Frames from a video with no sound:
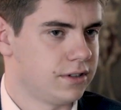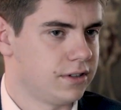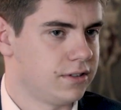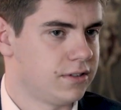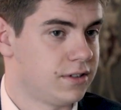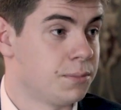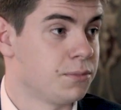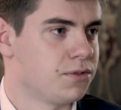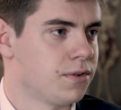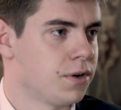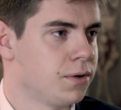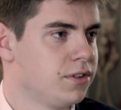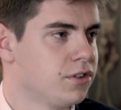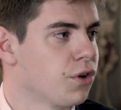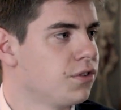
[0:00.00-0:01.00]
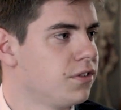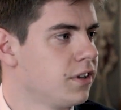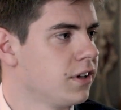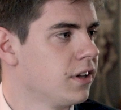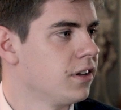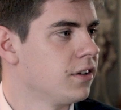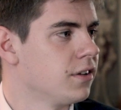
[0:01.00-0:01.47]
seems very
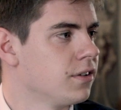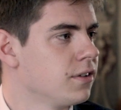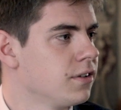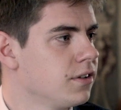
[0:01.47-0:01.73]
daunting and